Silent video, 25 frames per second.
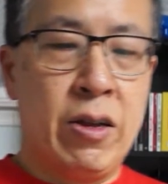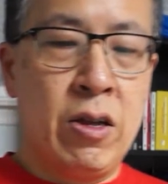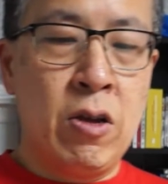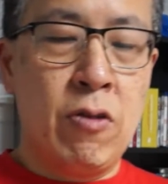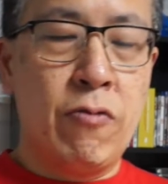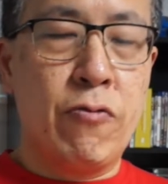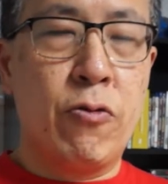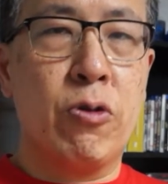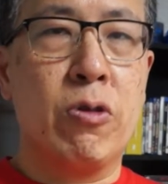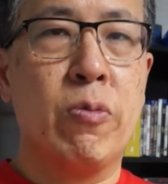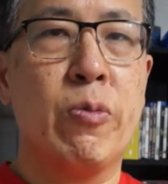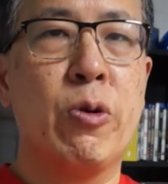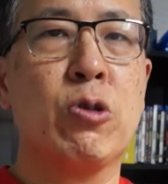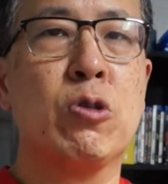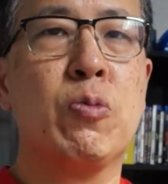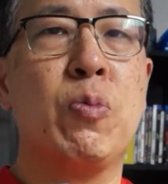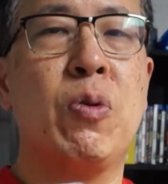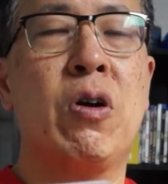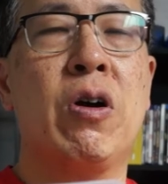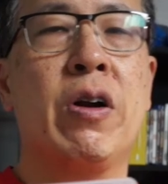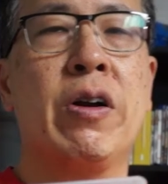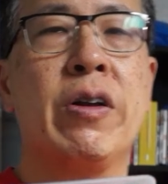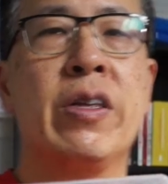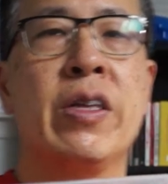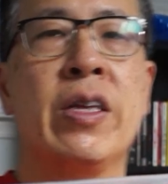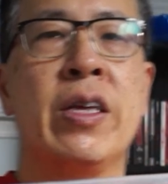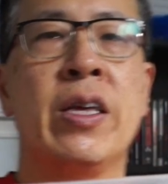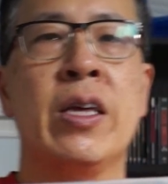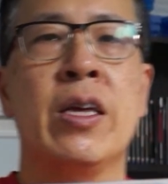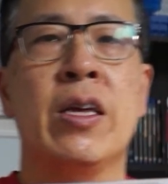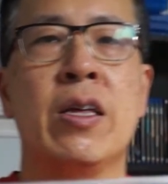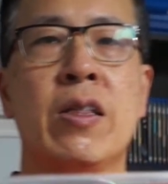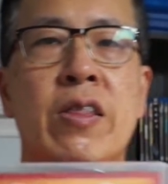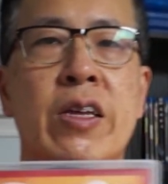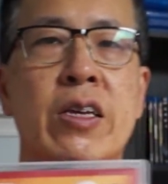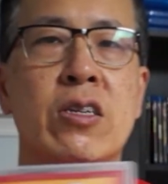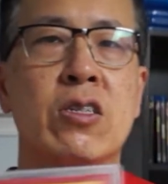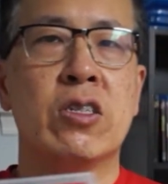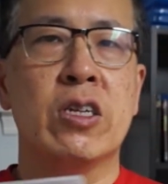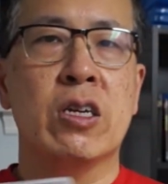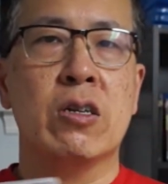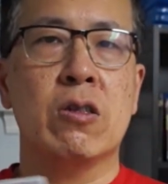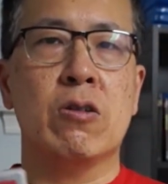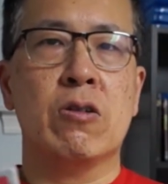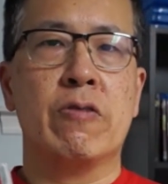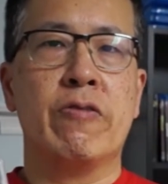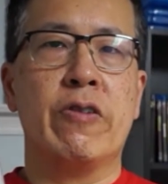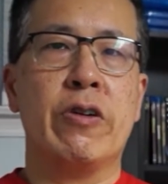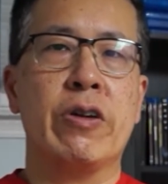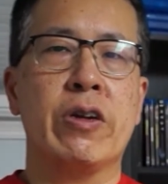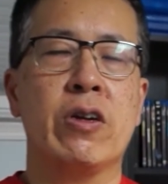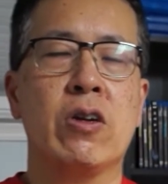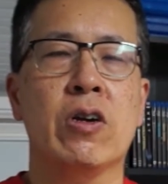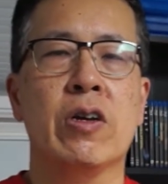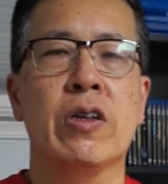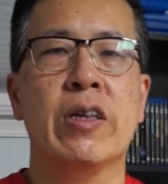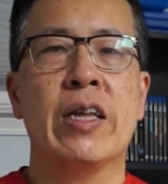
for the most part, this did look very good.